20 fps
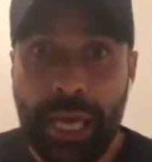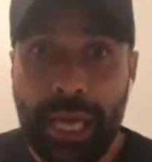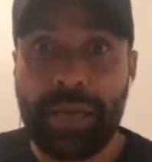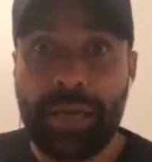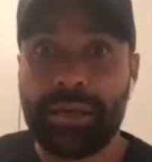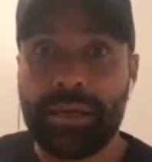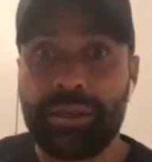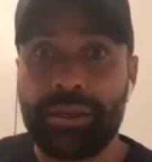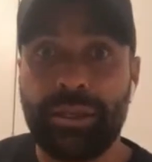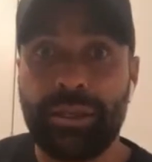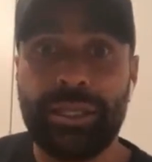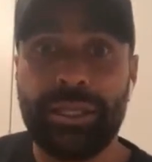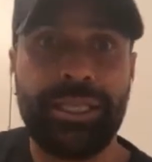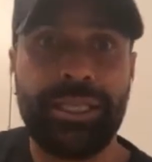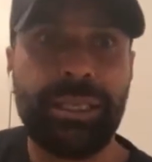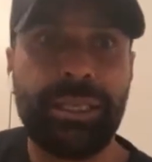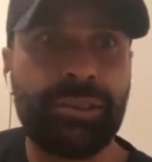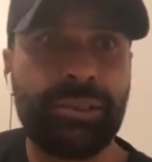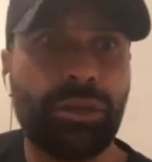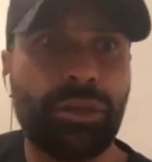Yeah, like
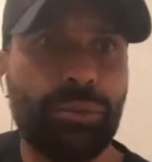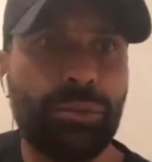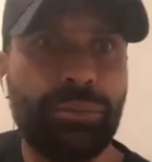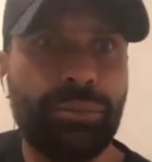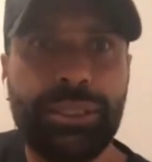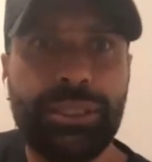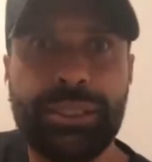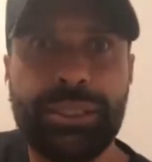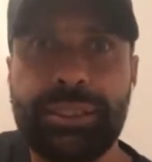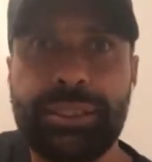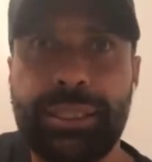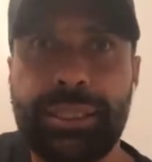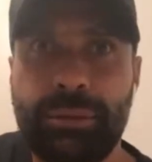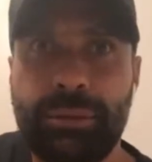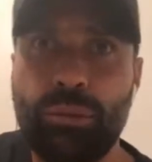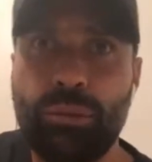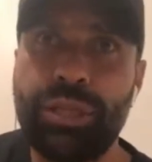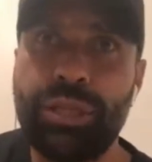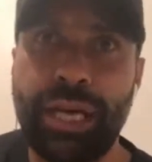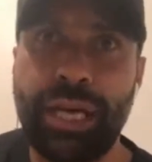he told me that.
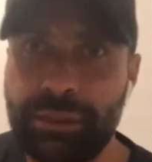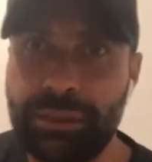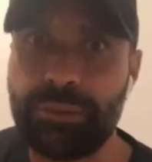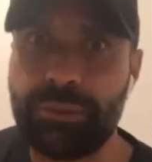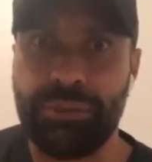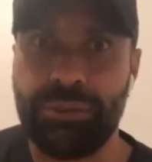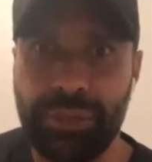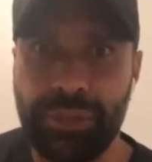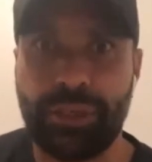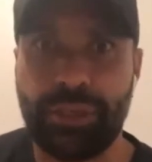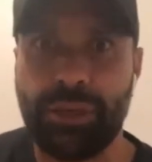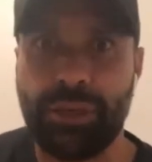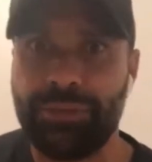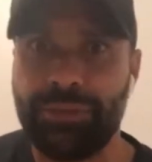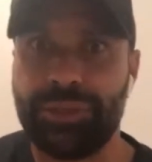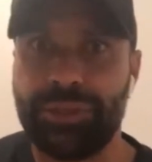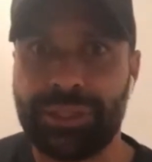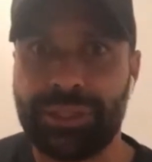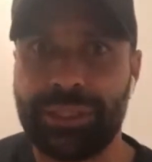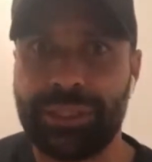
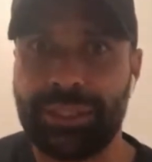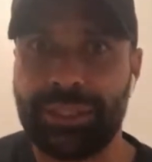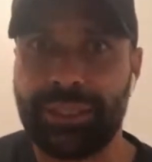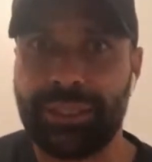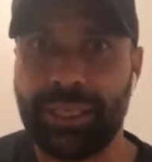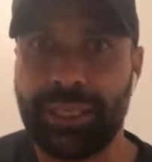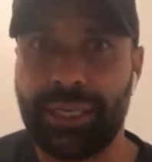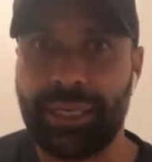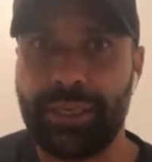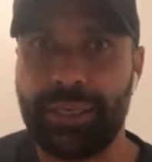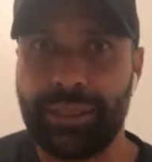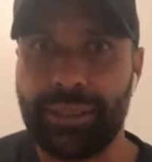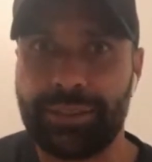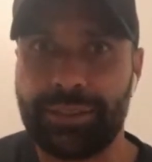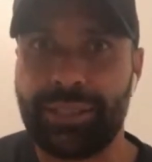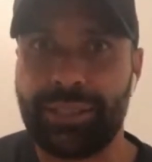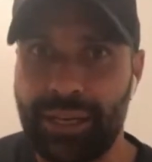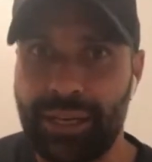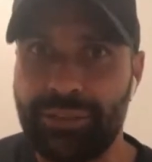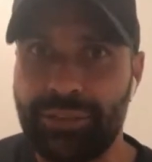Obviously
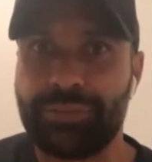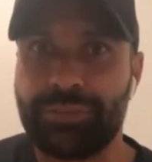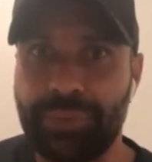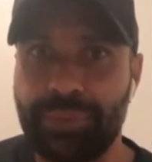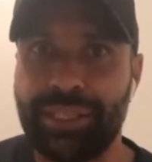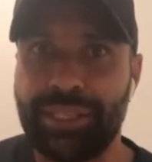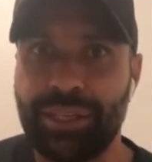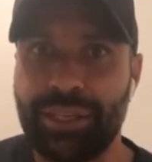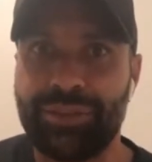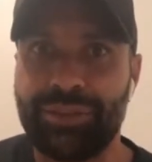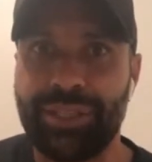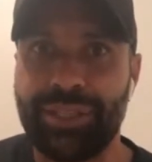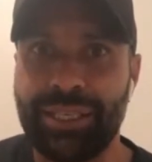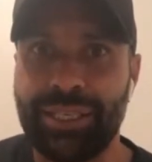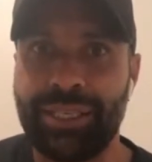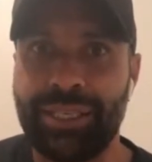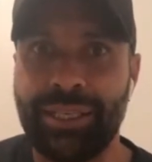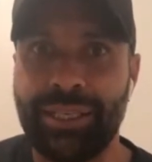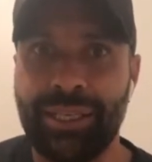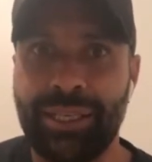tough being over
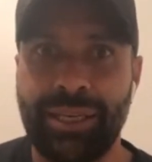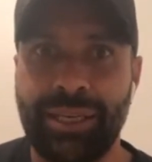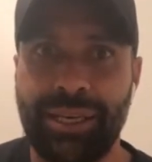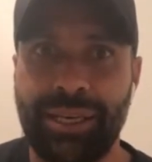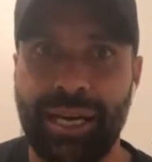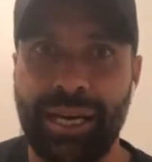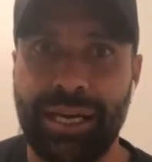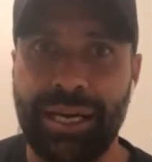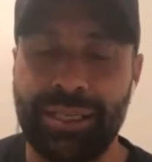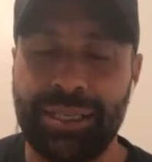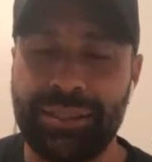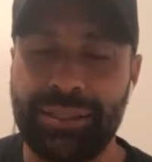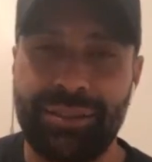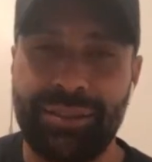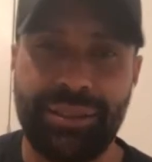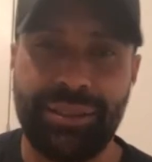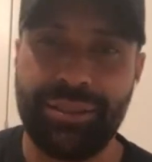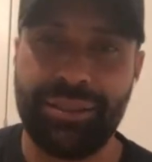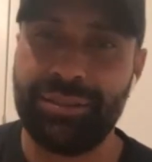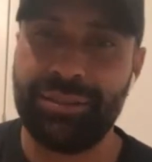there.
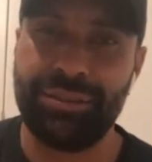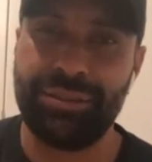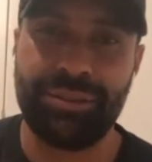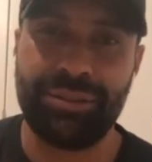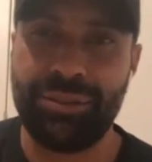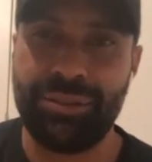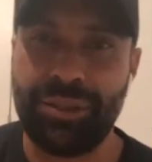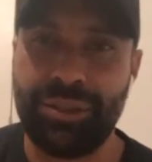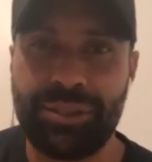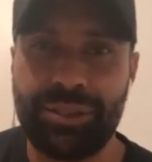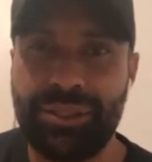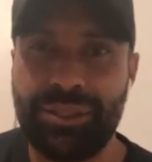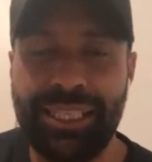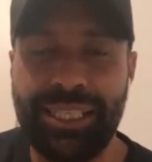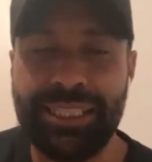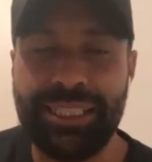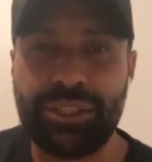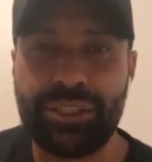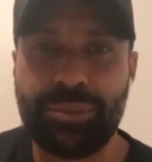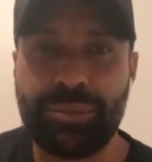Not an
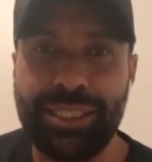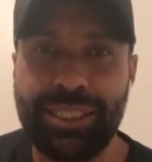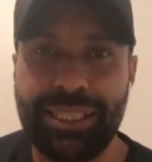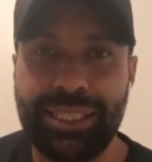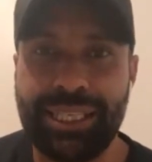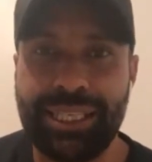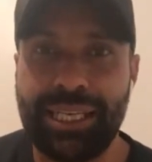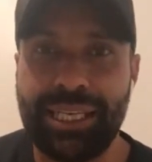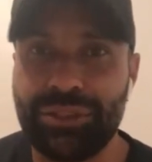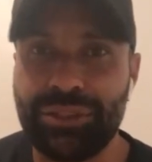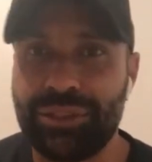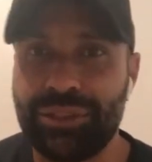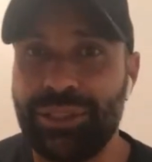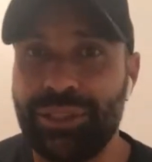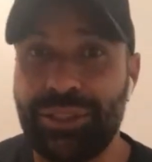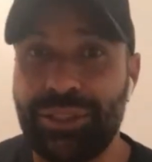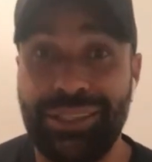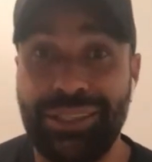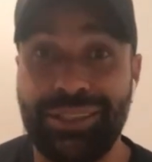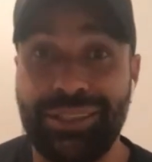English-speaking
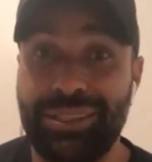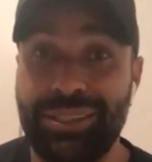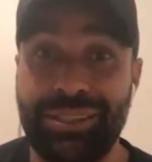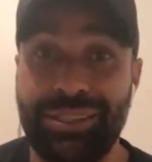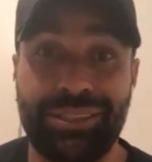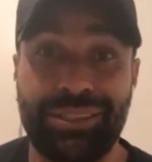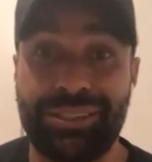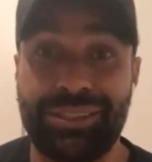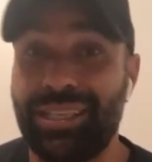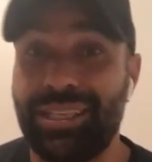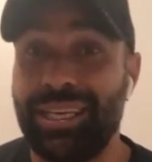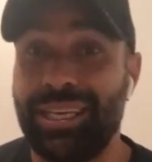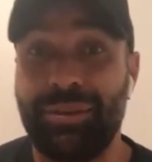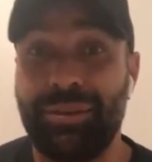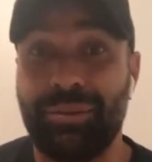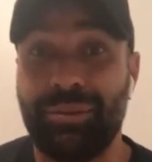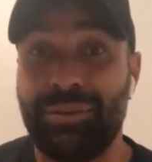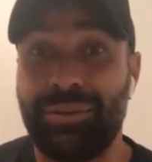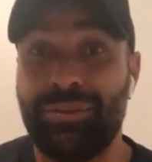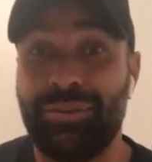country. You're just
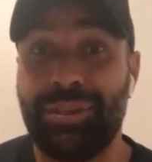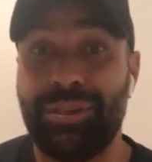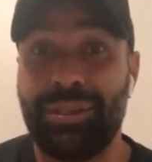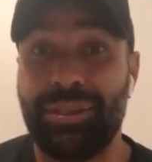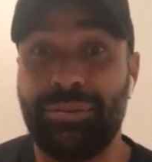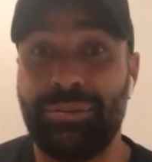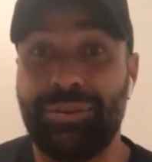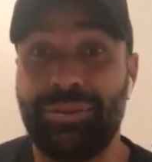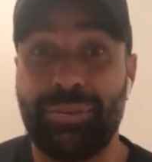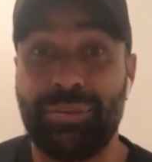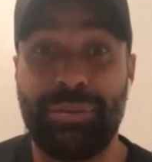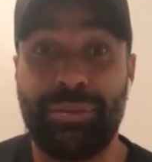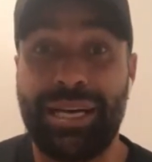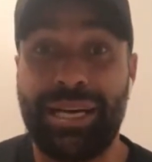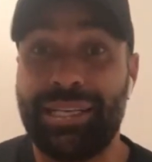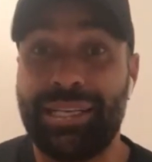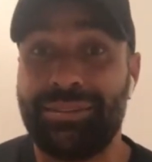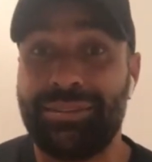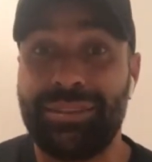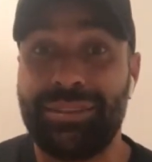there with your
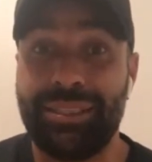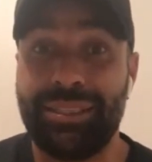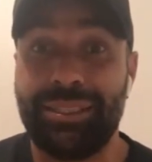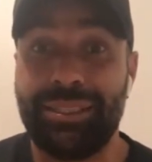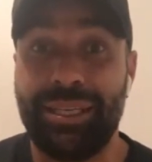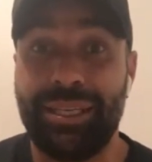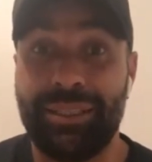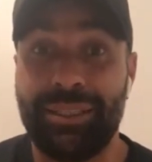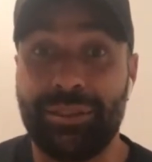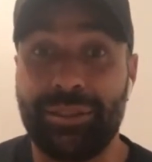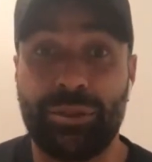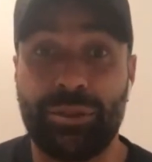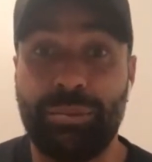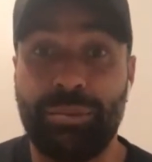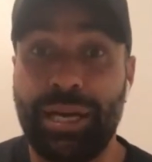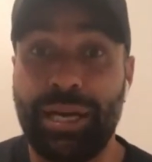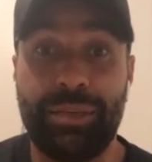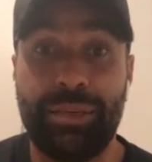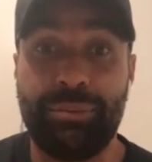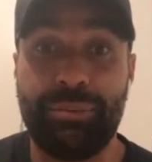partner and your little
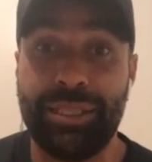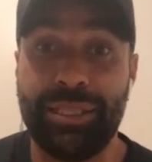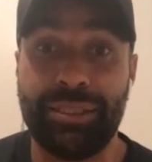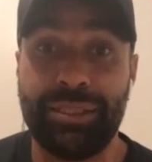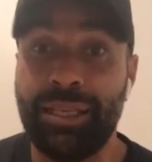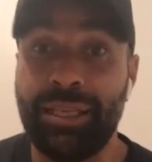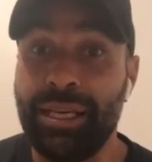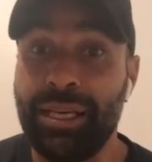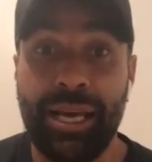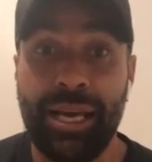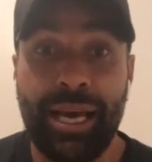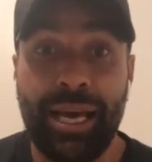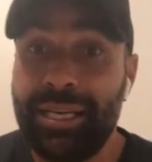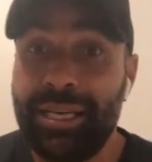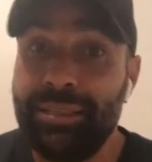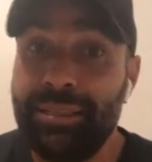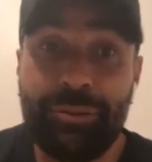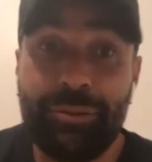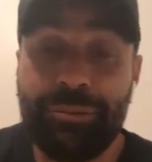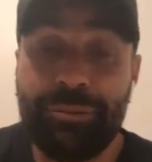baby, and
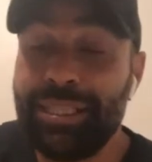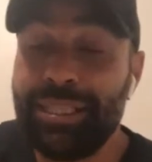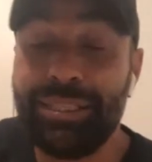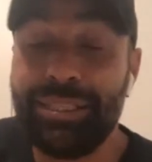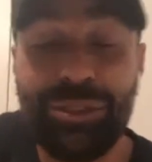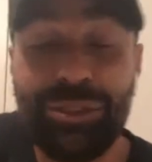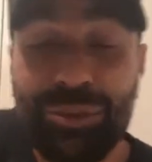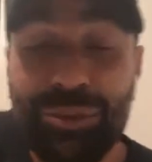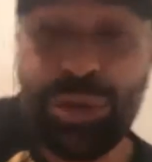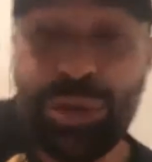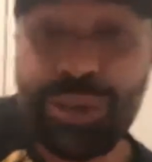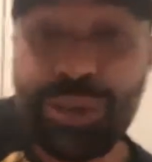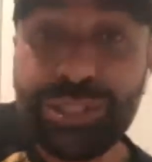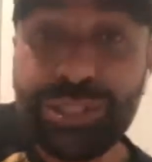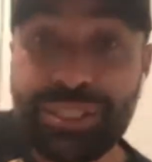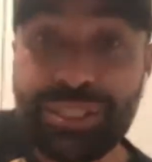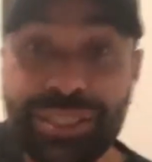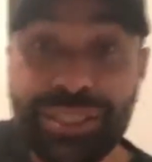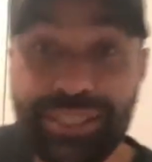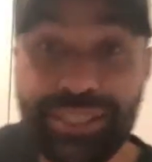man, it's not
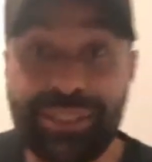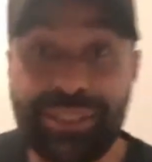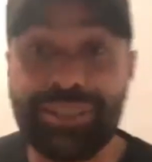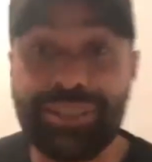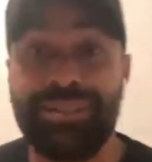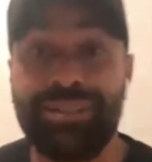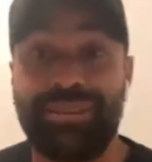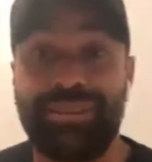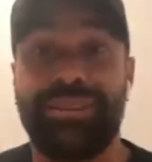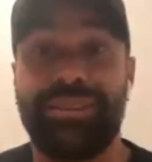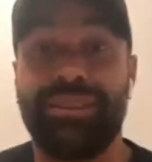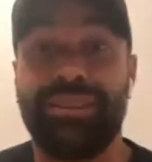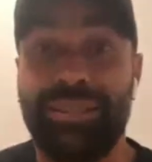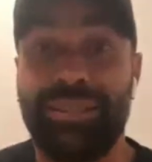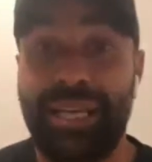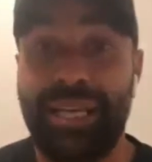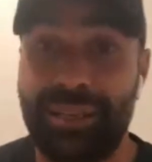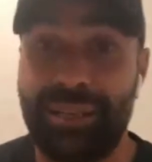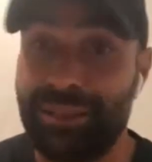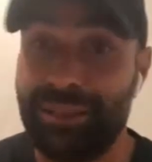rosy. Like,
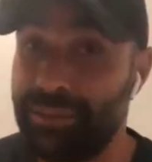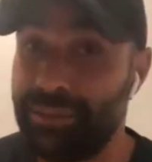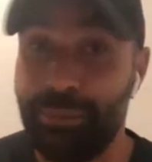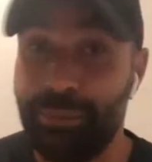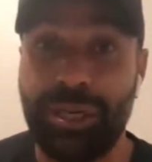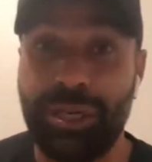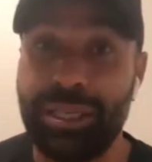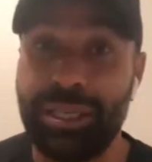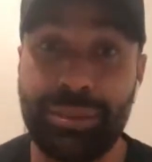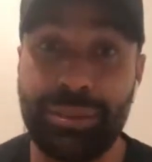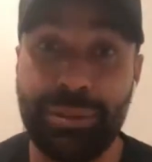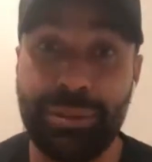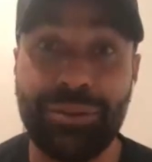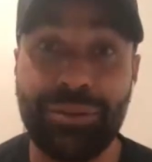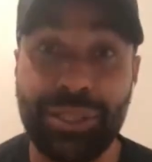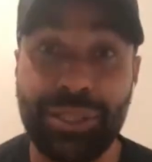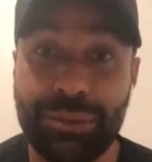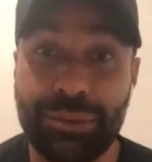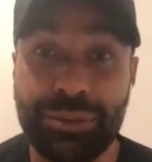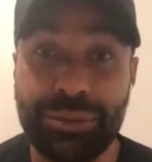my club
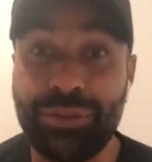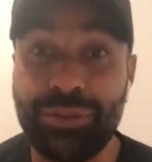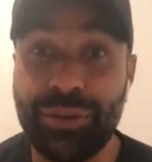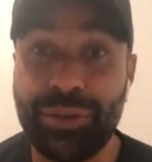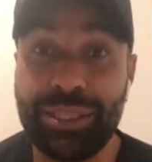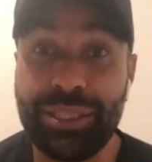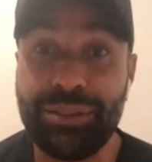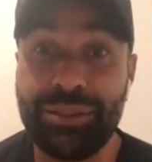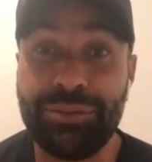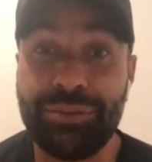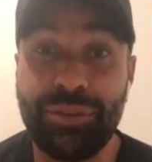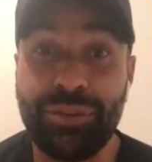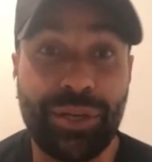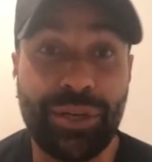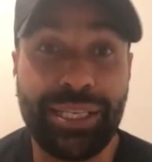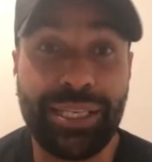over there was in